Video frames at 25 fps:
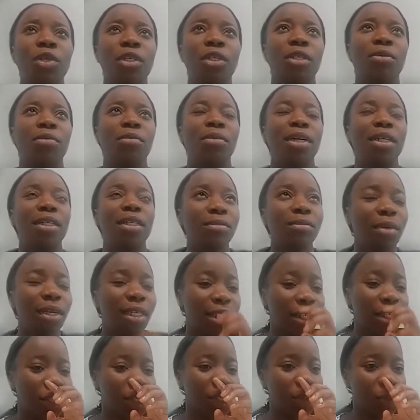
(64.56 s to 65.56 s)
the
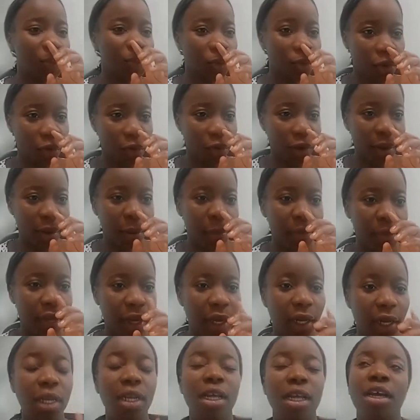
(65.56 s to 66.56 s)
mathematics program
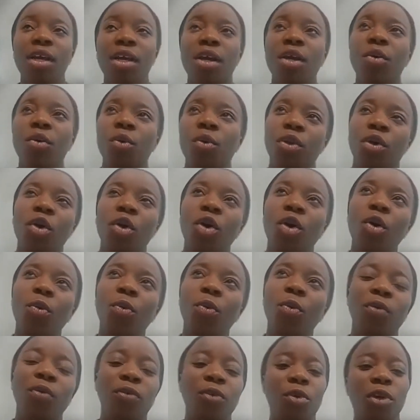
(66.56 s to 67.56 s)
then with the
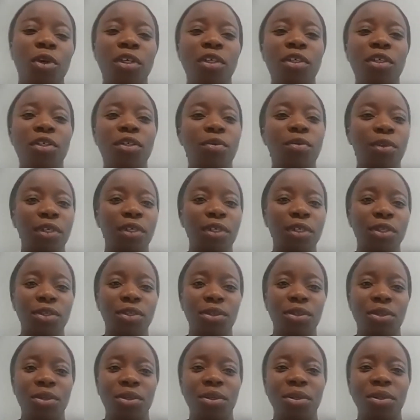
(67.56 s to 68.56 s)
hope of crossing over
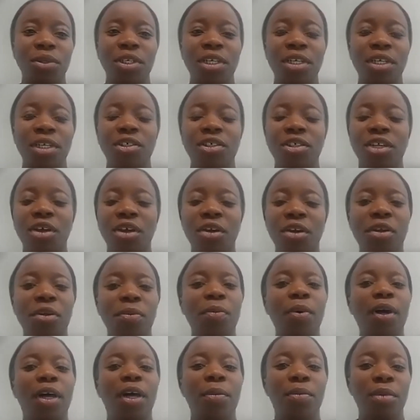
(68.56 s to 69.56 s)
to the engineering
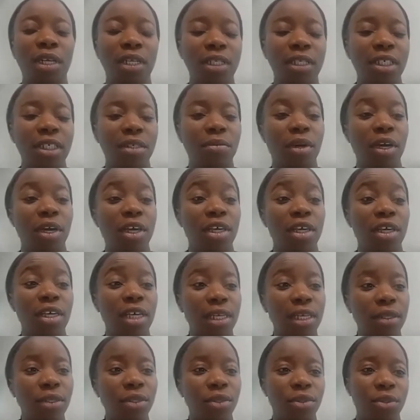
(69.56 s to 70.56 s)
department in my
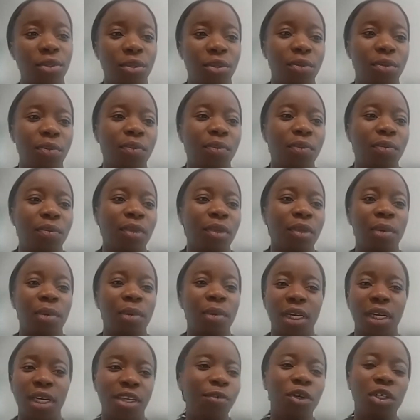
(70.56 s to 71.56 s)
year two. By
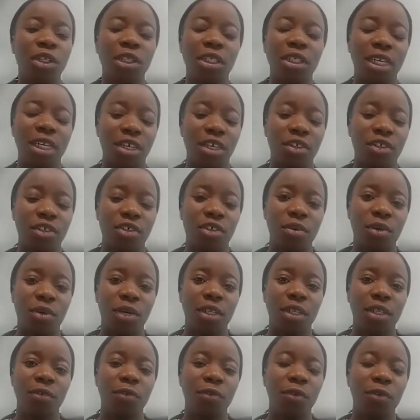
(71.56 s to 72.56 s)
default in
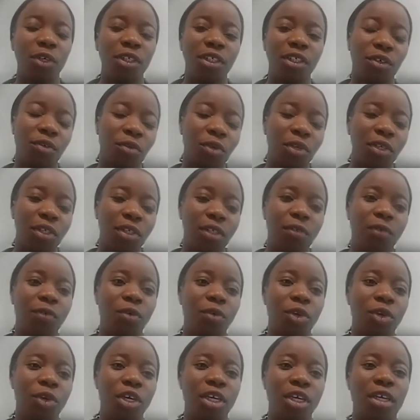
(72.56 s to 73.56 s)
Nigeria, the first degree is a
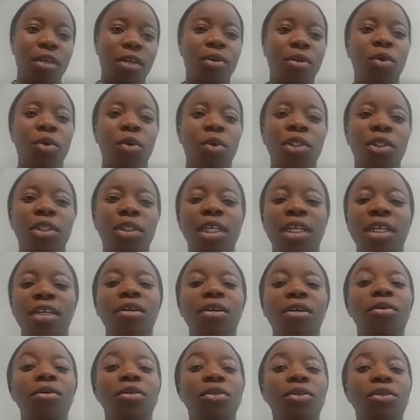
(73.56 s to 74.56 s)
4-year course that
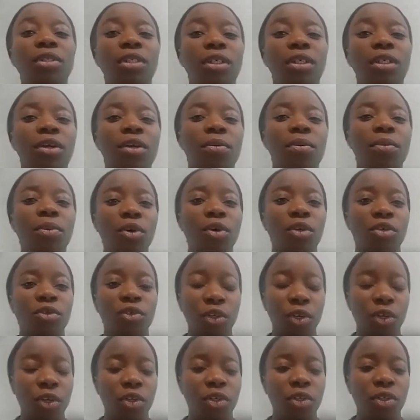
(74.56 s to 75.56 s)
includes a
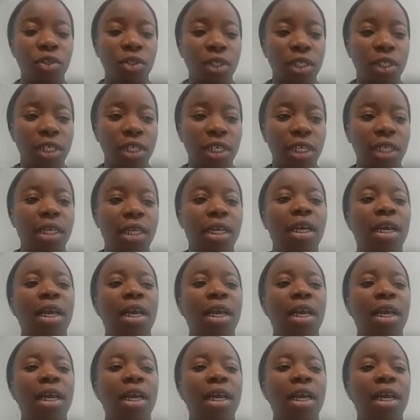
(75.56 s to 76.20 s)
compulsory honors year.